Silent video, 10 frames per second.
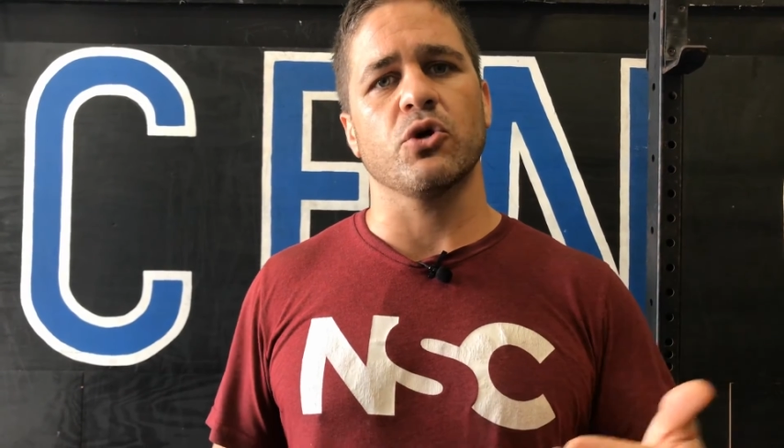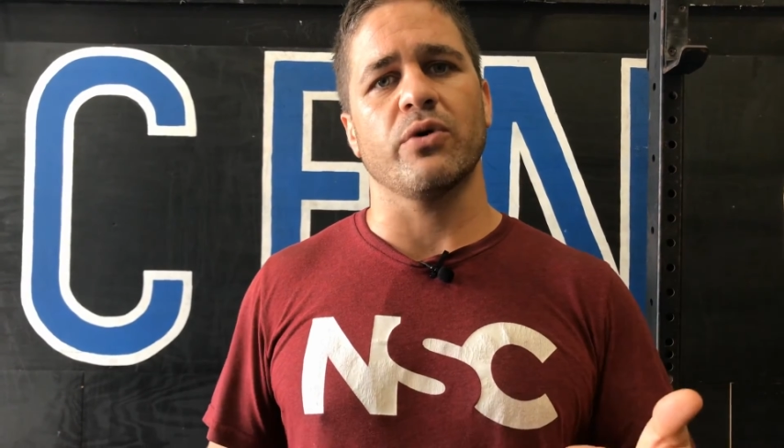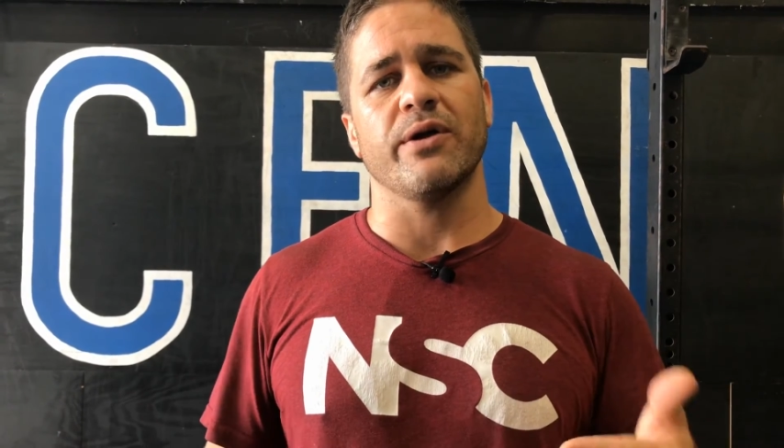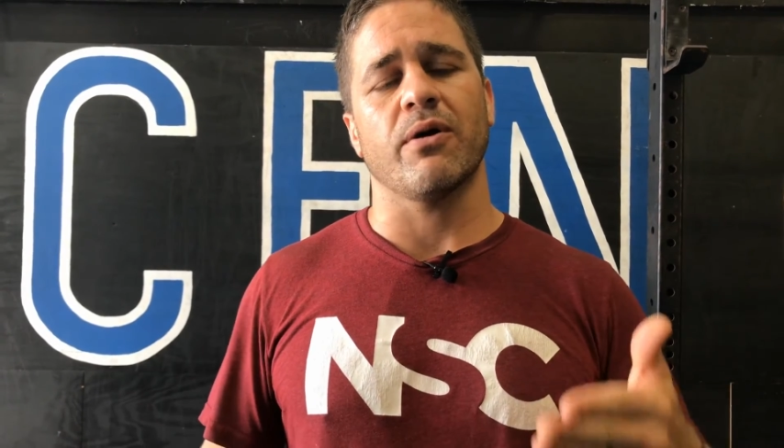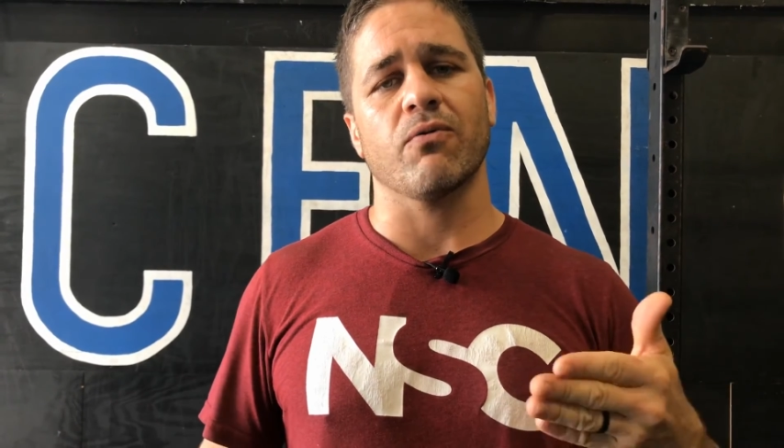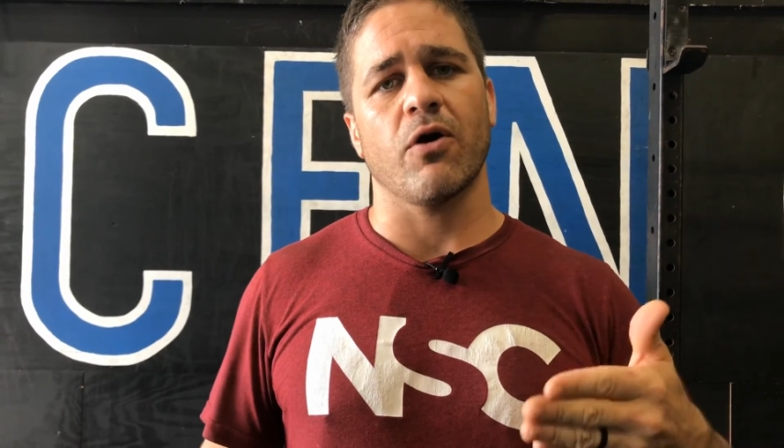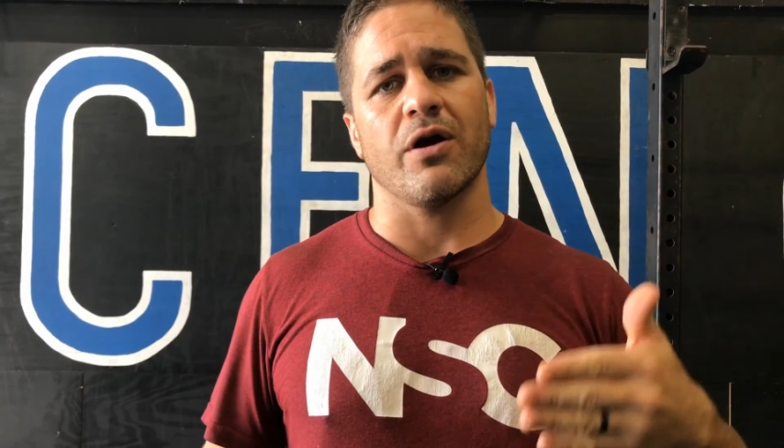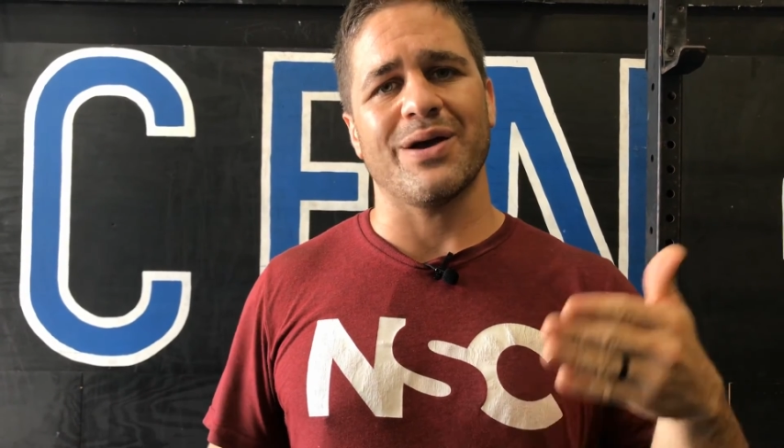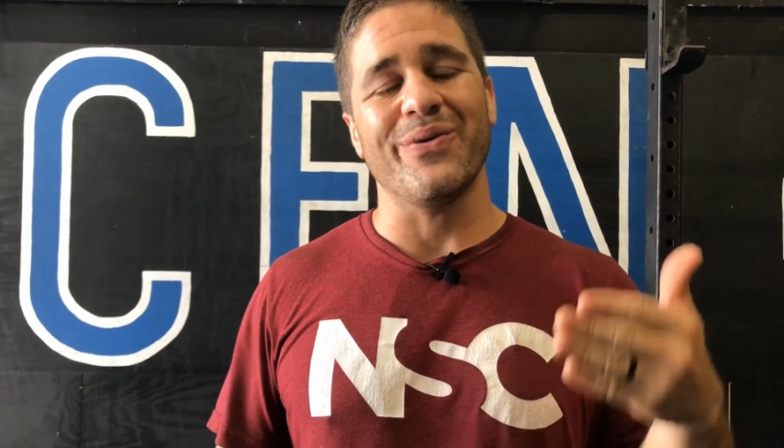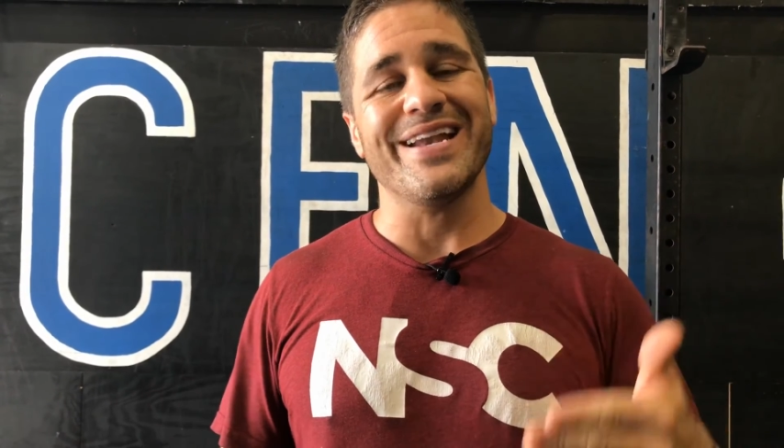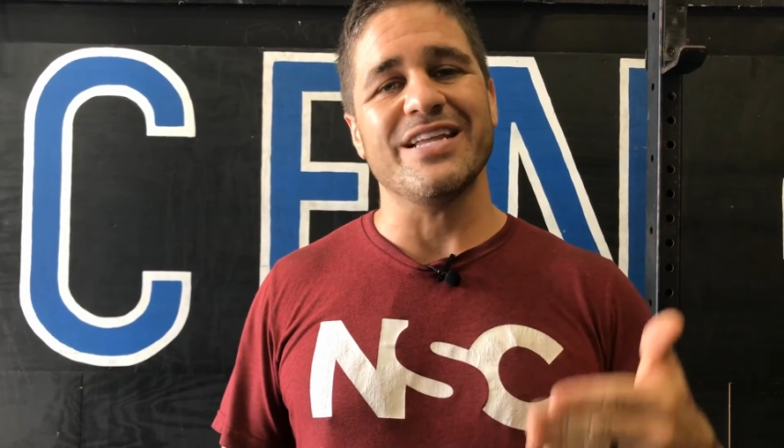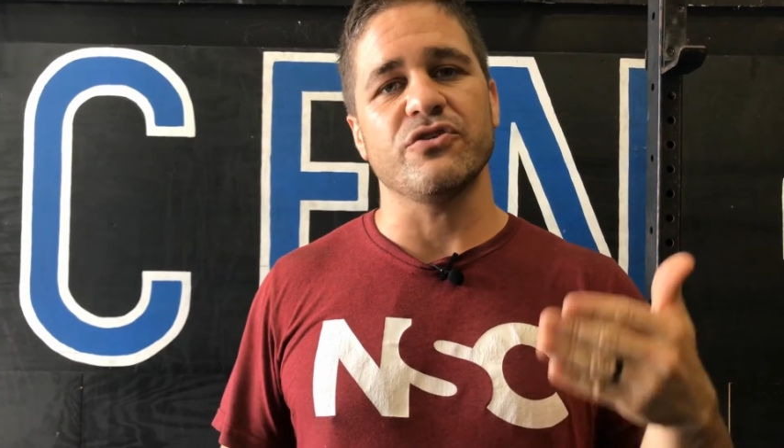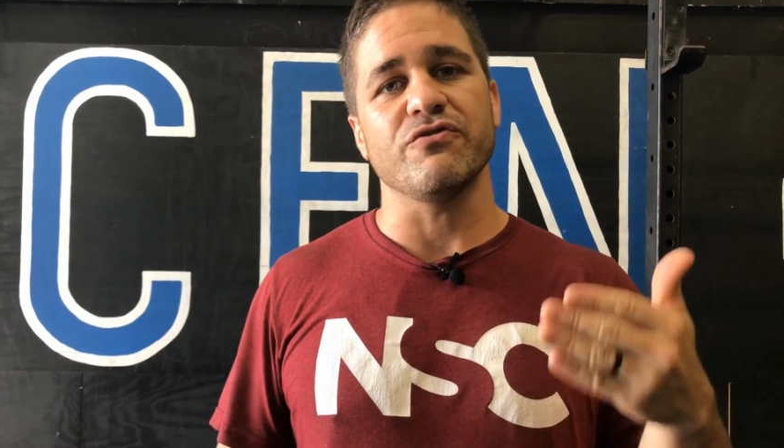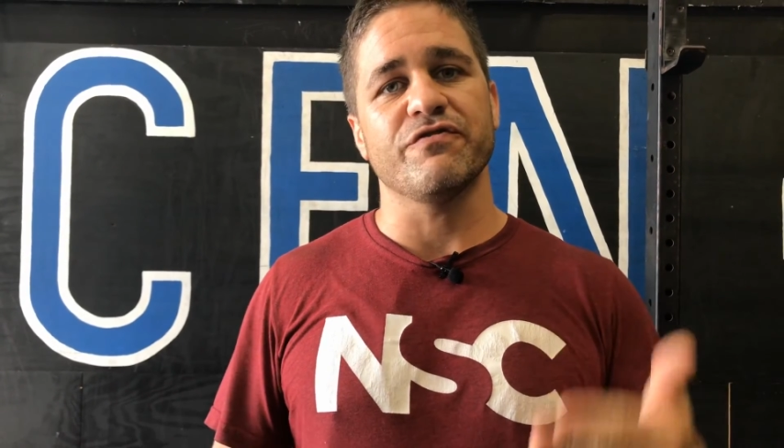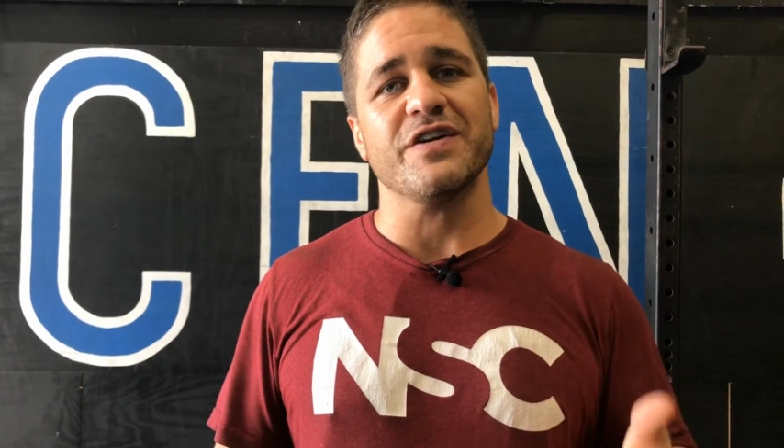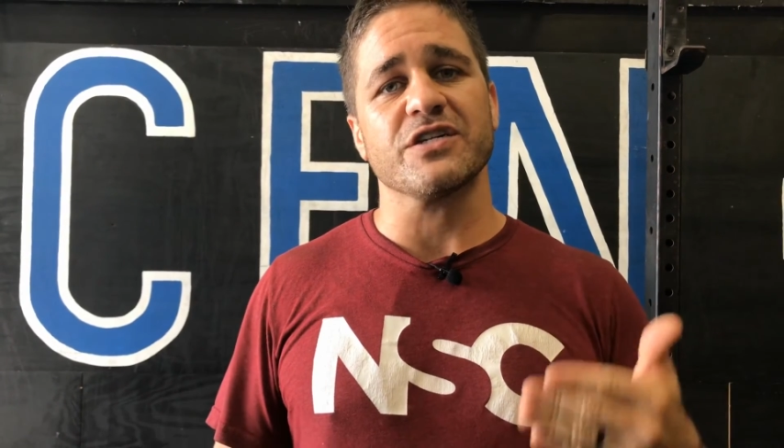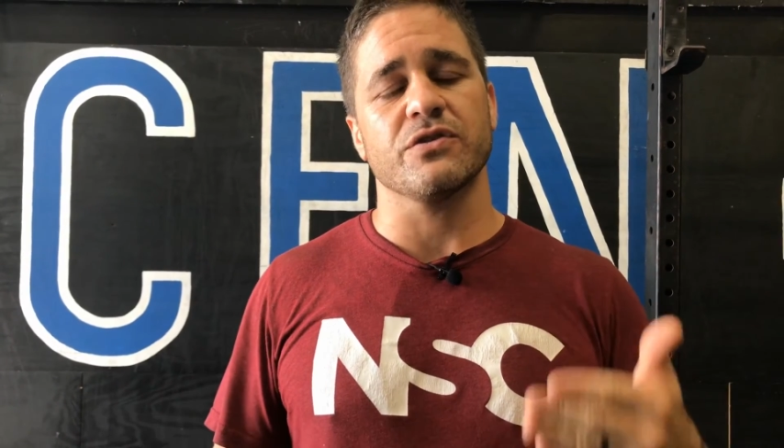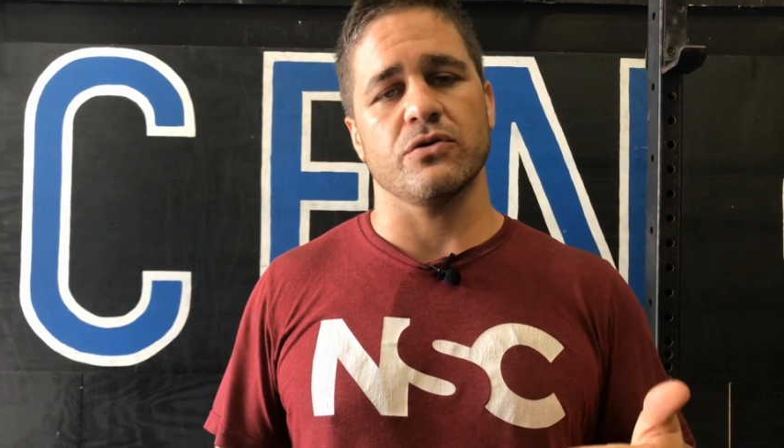going wrong and we need to fix